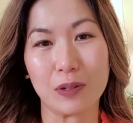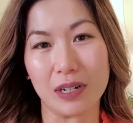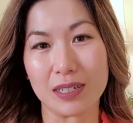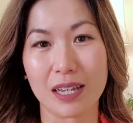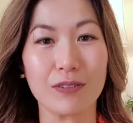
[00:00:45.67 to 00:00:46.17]

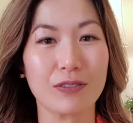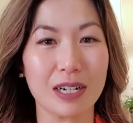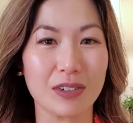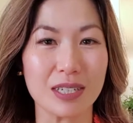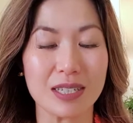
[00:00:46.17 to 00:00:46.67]
products have
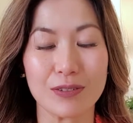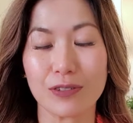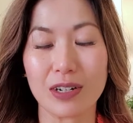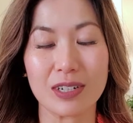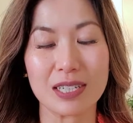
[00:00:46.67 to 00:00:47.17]
fragrance.
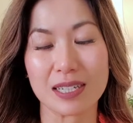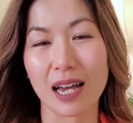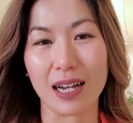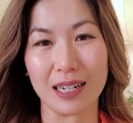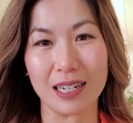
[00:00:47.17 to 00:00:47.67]
Fragrance is
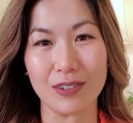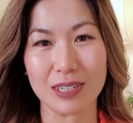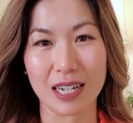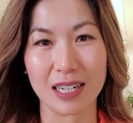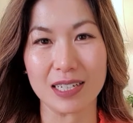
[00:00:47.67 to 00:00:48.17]
highly
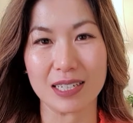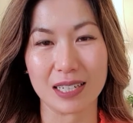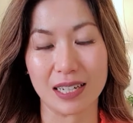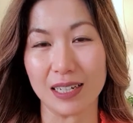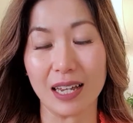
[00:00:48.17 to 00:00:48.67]
irritating to
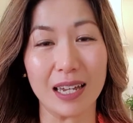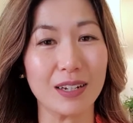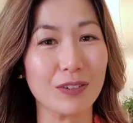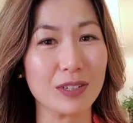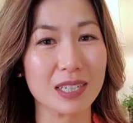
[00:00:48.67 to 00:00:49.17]
skin and
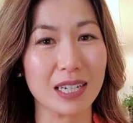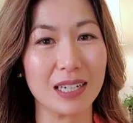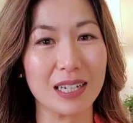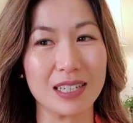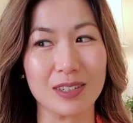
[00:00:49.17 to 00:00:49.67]
if your
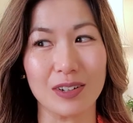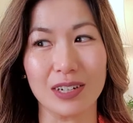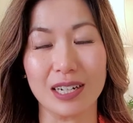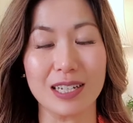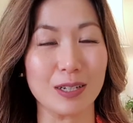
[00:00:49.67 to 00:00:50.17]
skin is
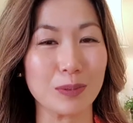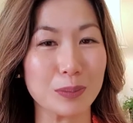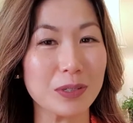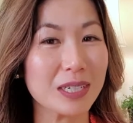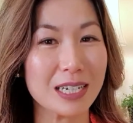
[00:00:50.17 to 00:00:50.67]
not in its
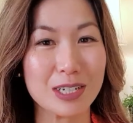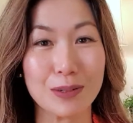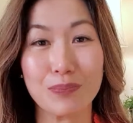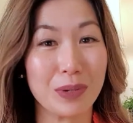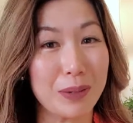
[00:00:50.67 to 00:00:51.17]
optimal
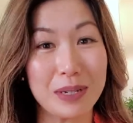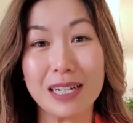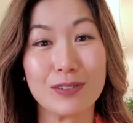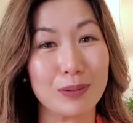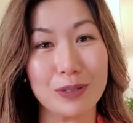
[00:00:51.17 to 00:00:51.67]
condition, maybe
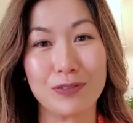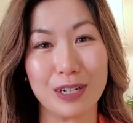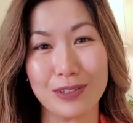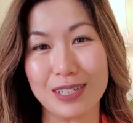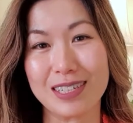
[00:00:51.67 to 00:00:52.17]
it's from the
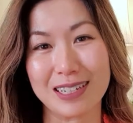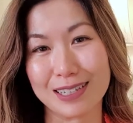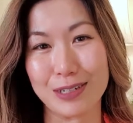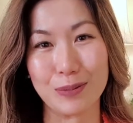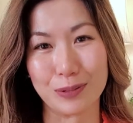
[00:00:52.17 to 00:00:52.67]
fragrance that's
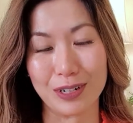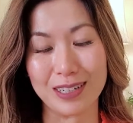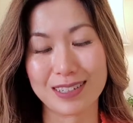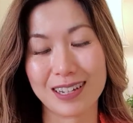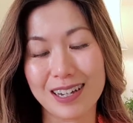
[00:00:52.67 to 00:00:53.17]
in your
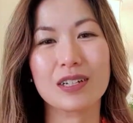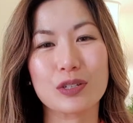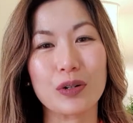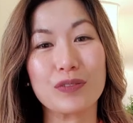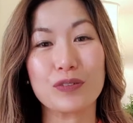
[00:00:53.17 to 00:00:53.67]
products.
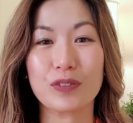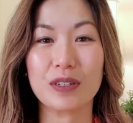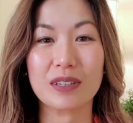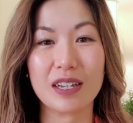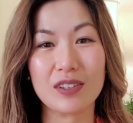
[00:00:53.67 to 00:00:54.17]
So if you
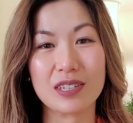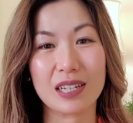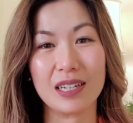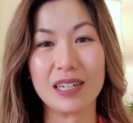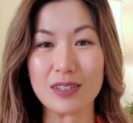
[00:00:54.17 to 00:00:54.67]
feel that your
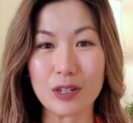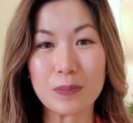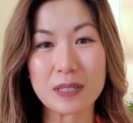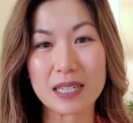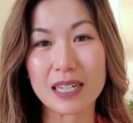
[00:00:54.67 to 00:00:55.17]
skin is
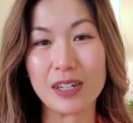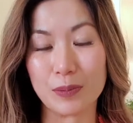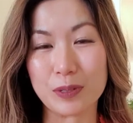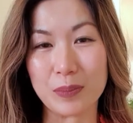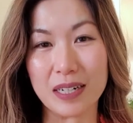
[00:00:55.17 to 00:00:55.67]
not particularly
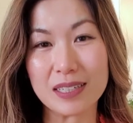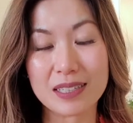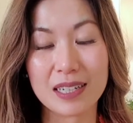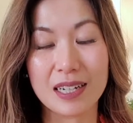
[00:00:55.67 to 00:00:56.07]
optimized,